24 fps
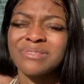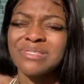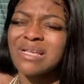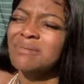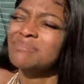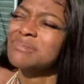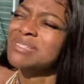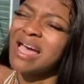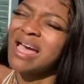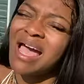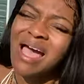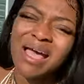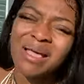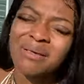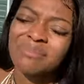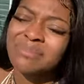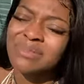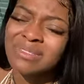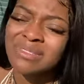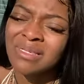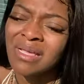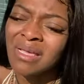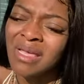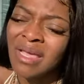
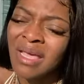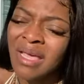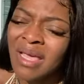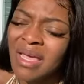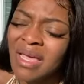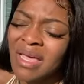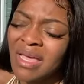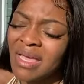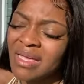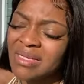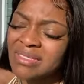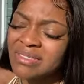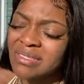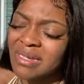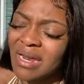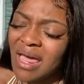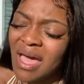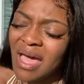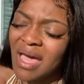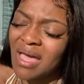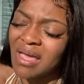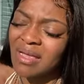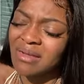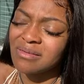Sometimes it's
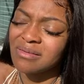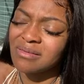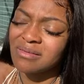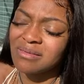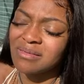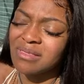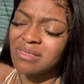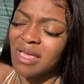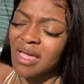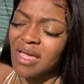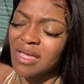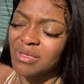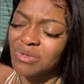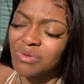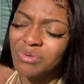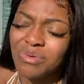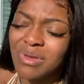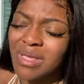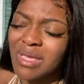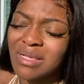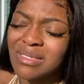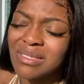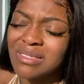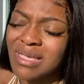not that you
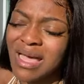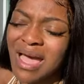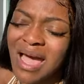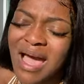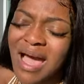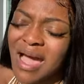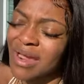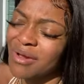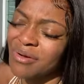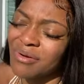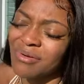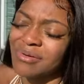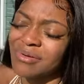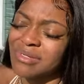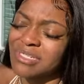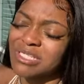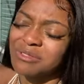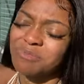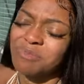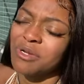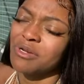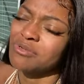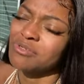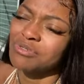need to hire a
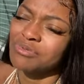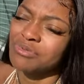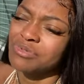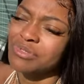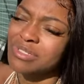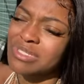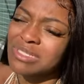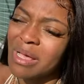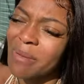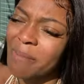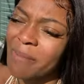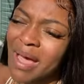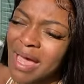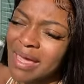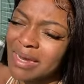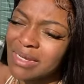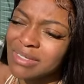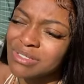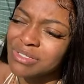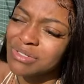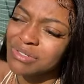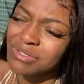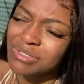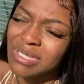spiritual
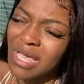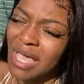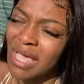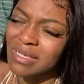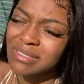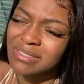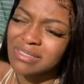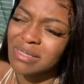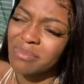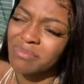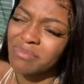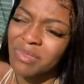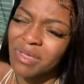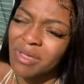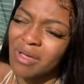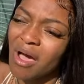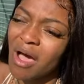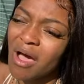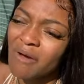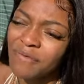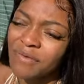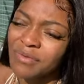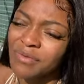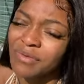somebody to take something
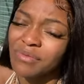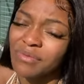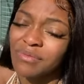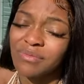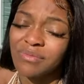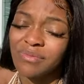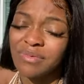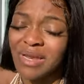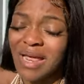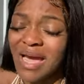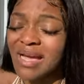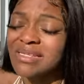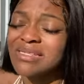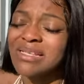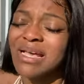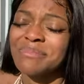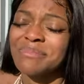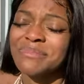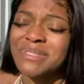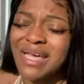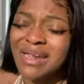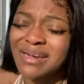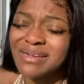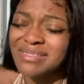off of you. 9
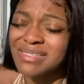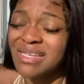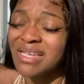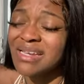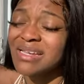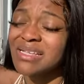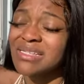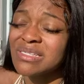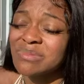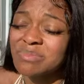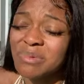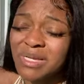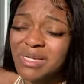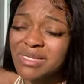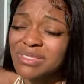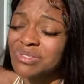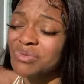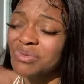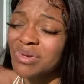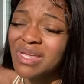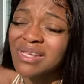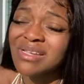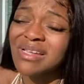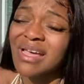times out of 10, it's because
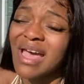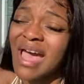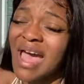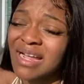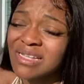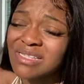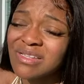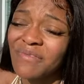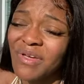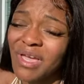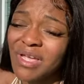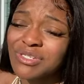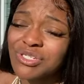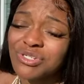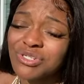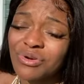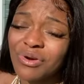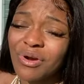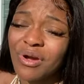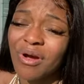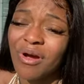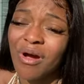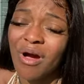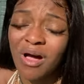you need to activate
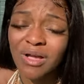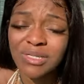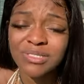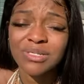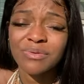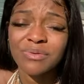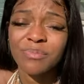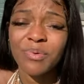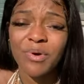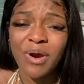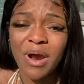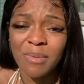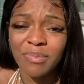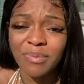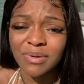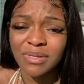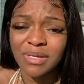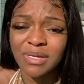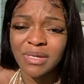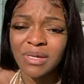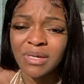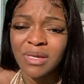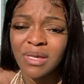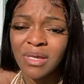your altar
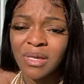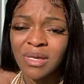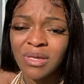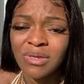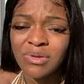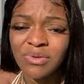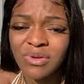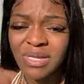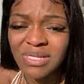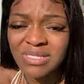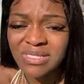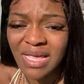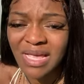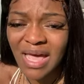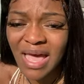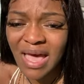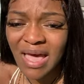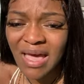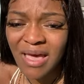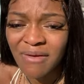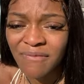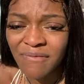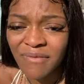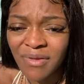properly. You need to
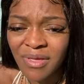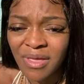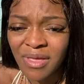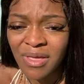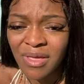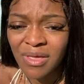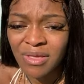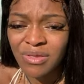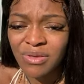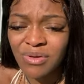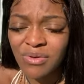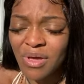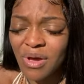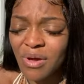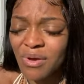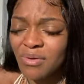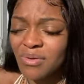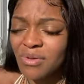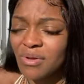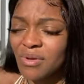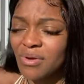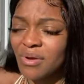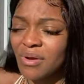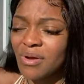have, you
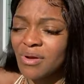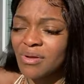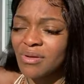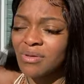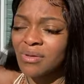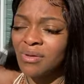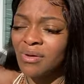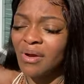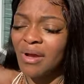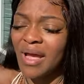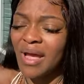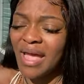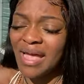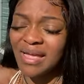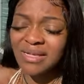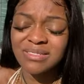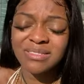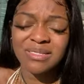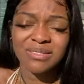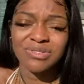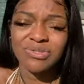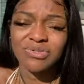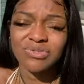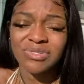know, your
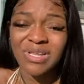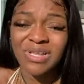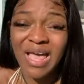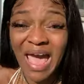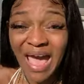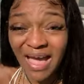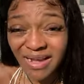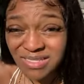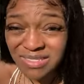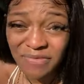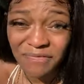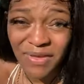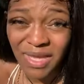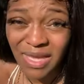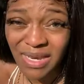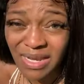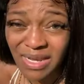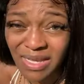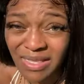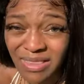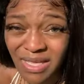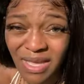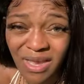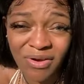ancestors
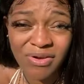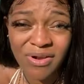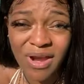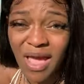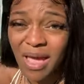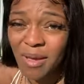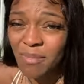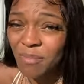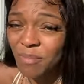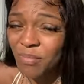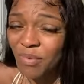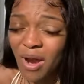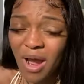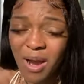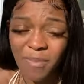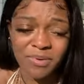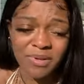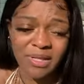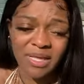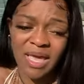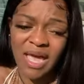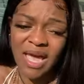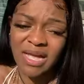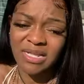activated. They are not
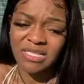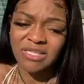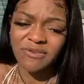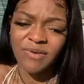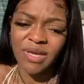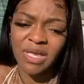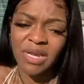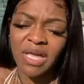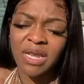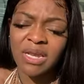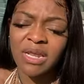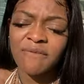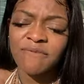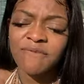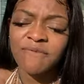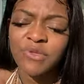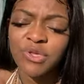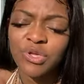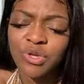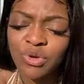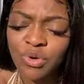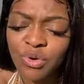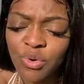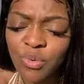properly activated. And if
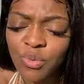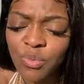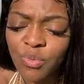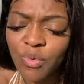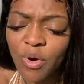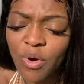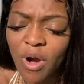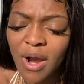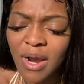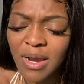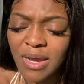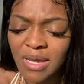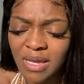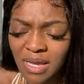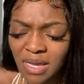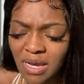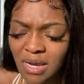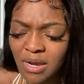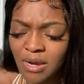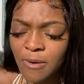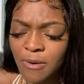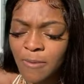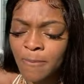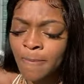you are
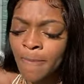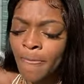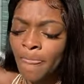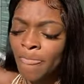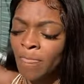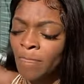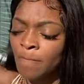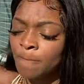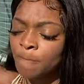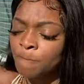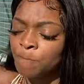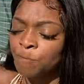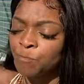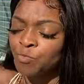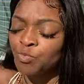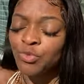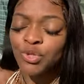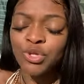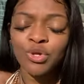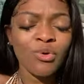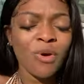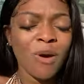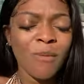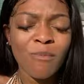here,
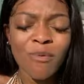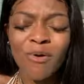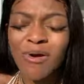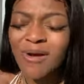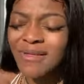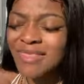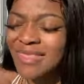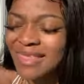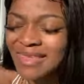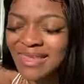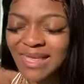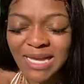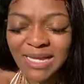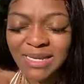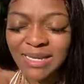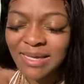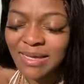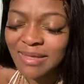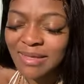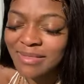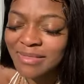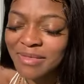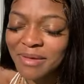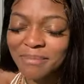you are more than
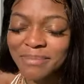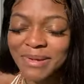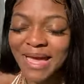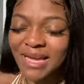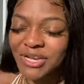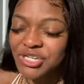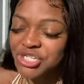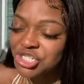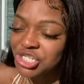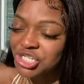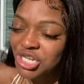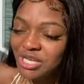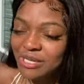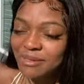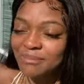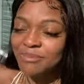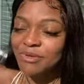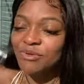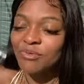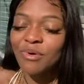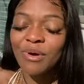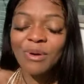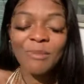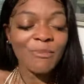likely the black sheep.
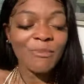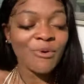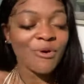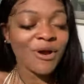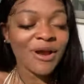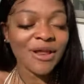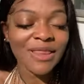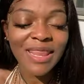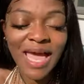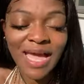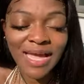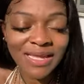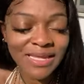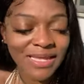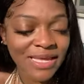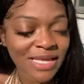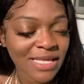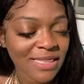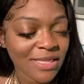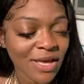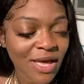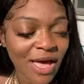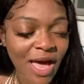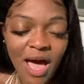You are more
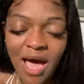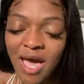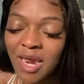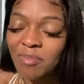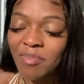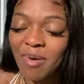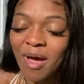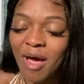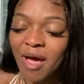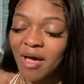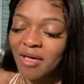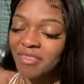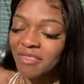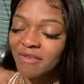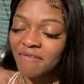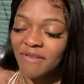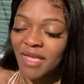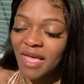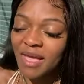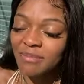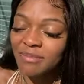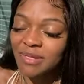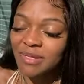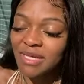likely the oddball in the
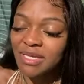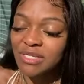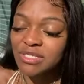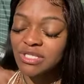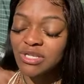family.